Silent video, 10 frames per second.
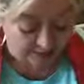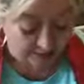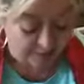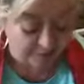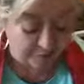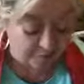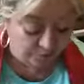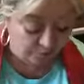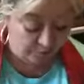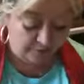And
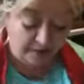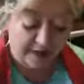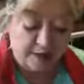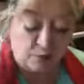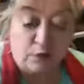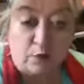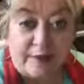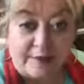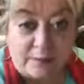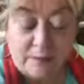guys, with
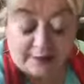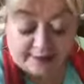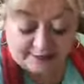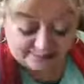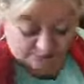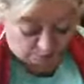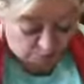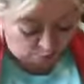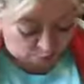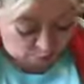recipes,
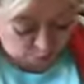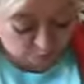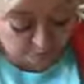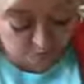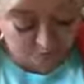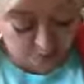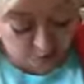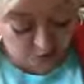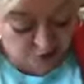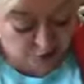when you really
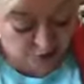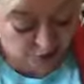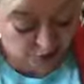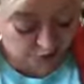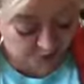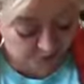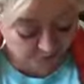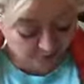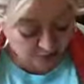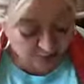learn to start cooking,
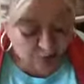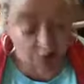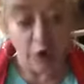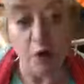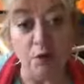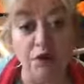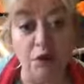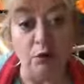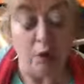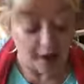you'll know what
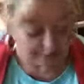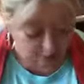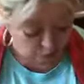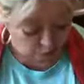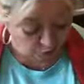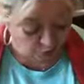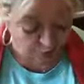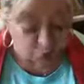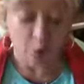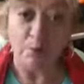you like, and you'll know if
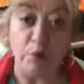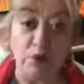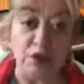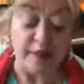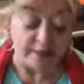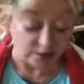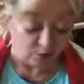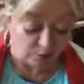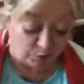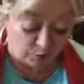you want more cheese or
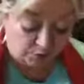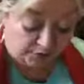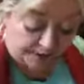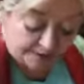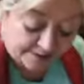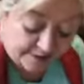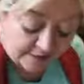if you want less.